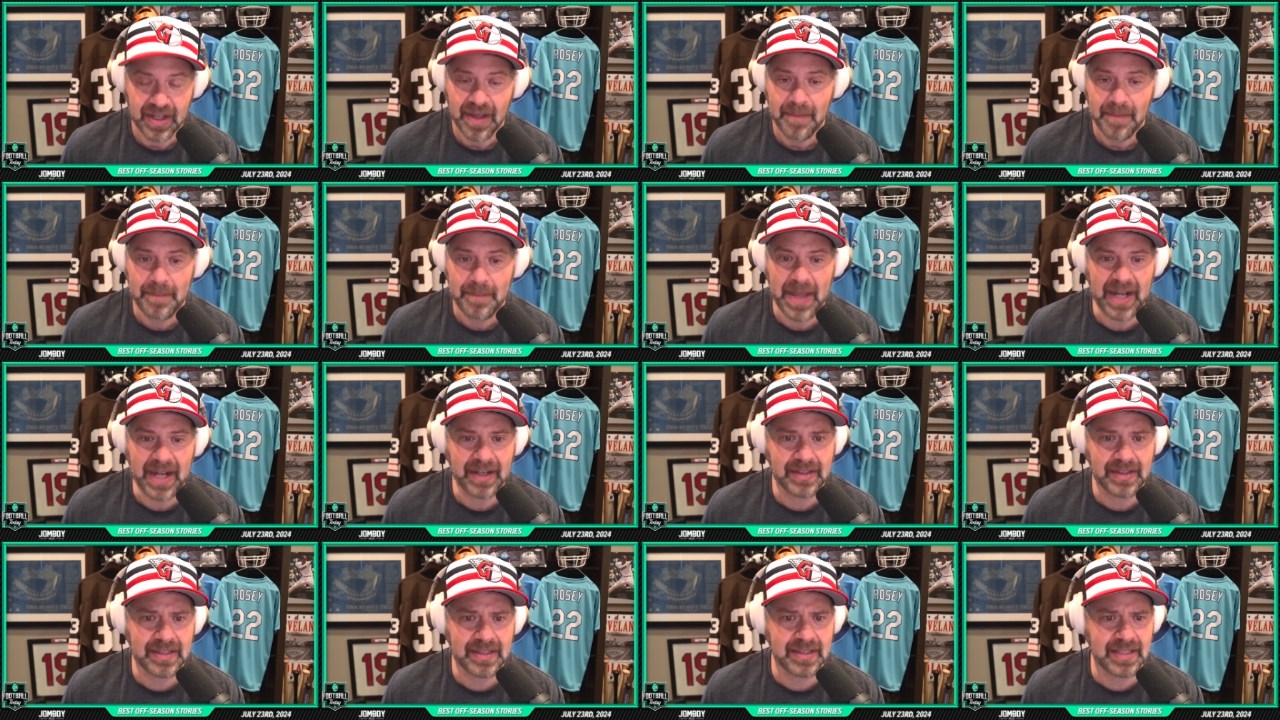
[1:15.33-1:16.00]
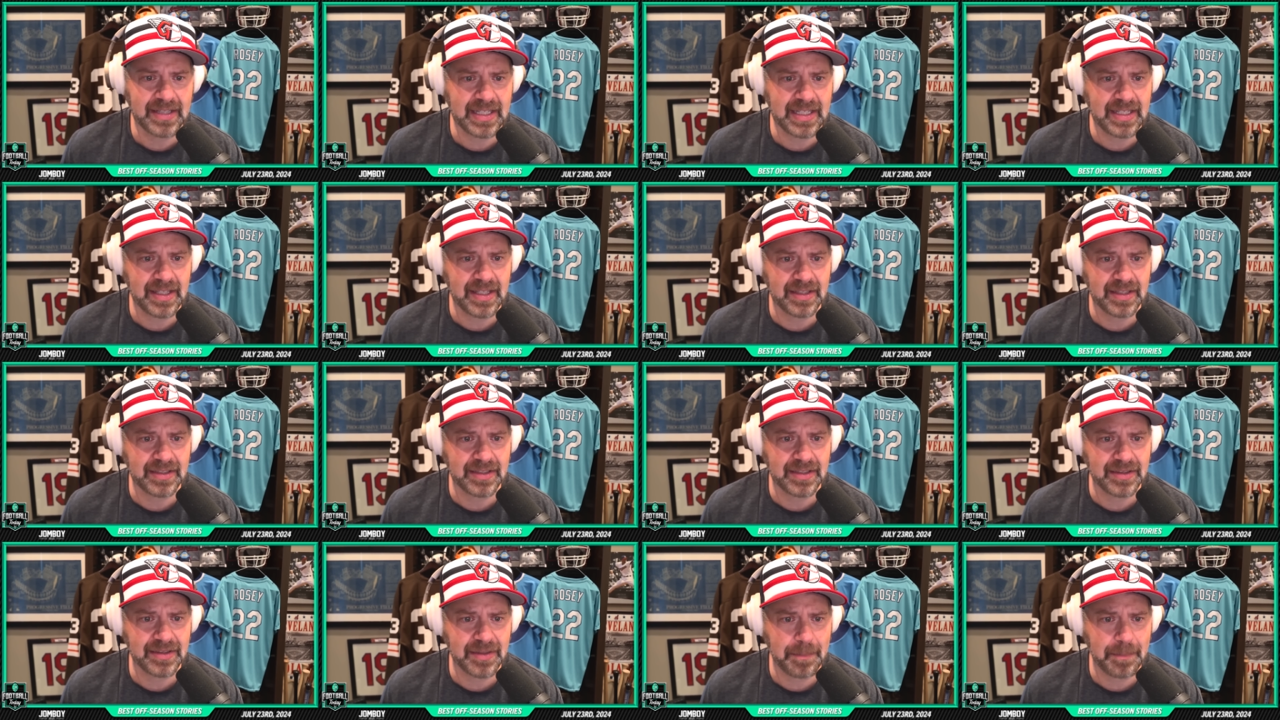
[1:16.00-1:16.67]
Pennick, did the
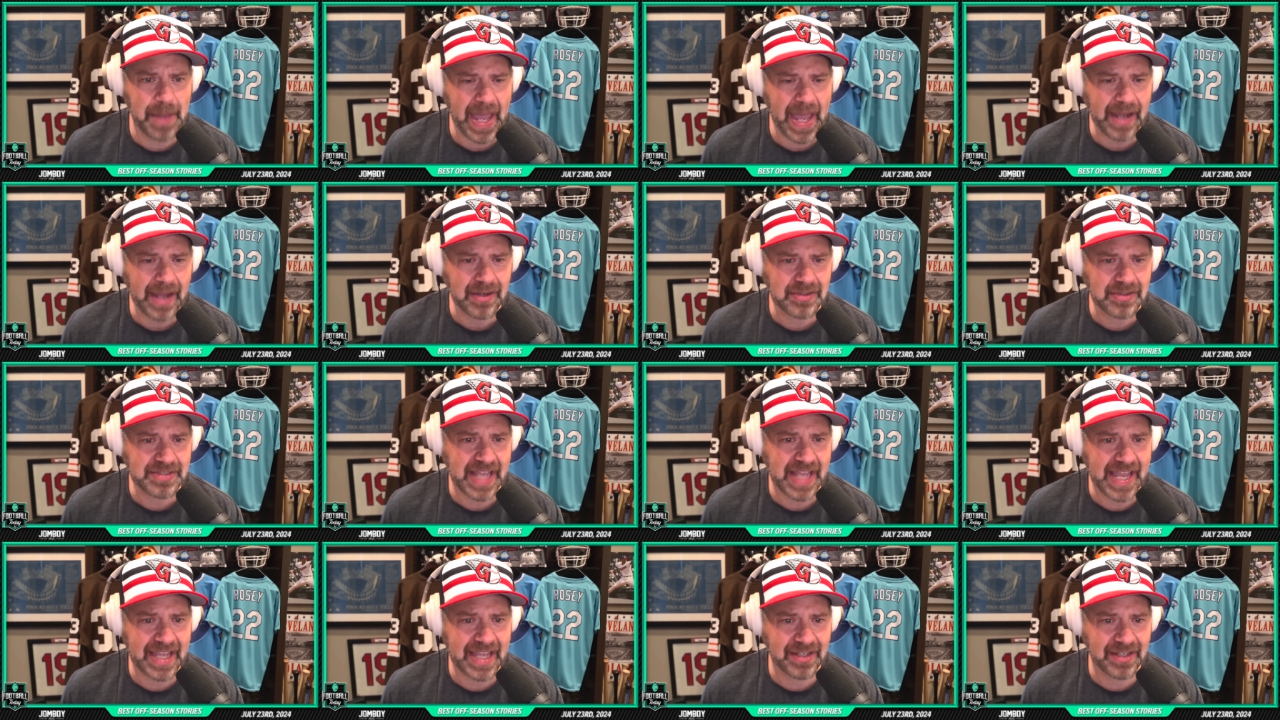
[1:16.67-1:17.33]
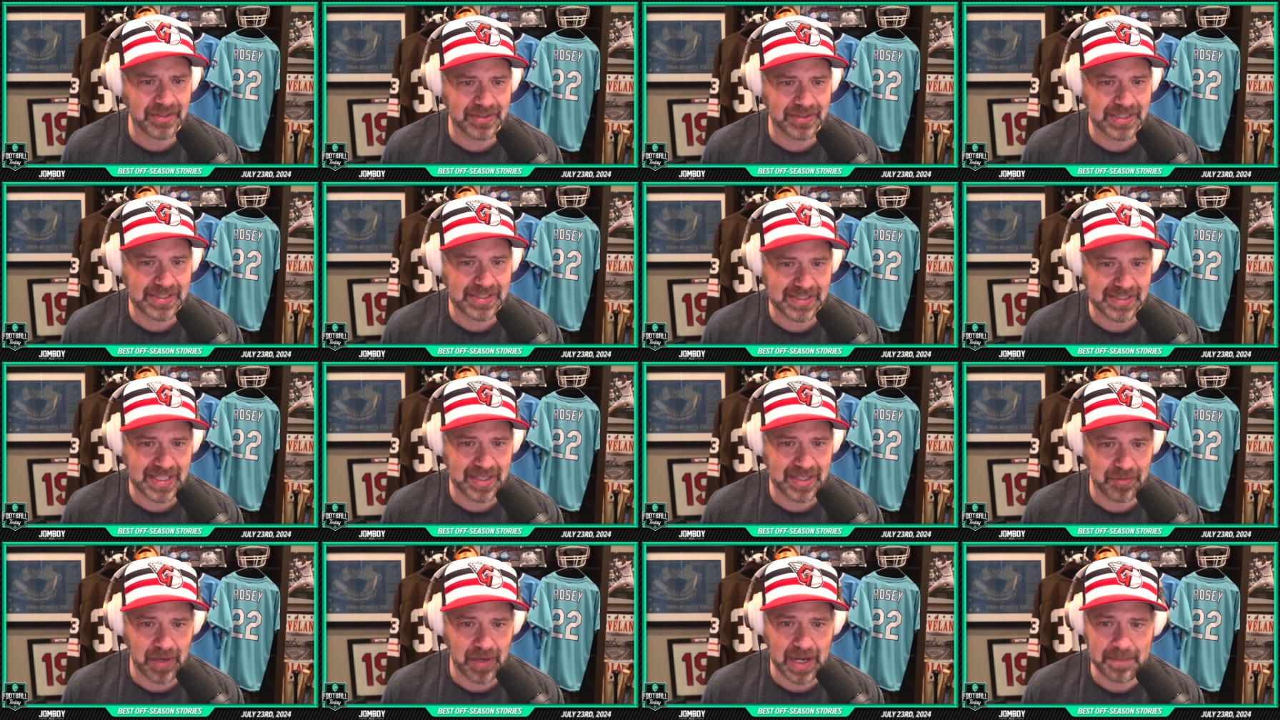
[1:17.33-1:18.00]
the Packers handle this
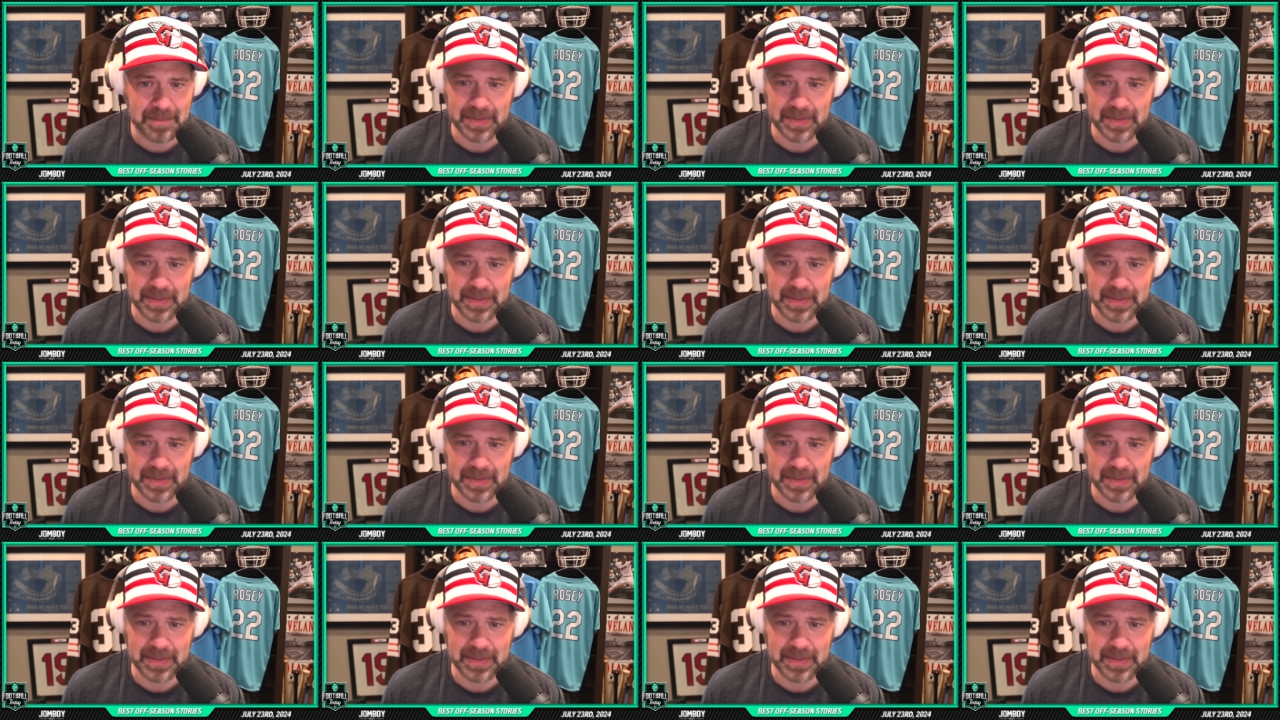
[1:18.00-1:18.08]
thing right?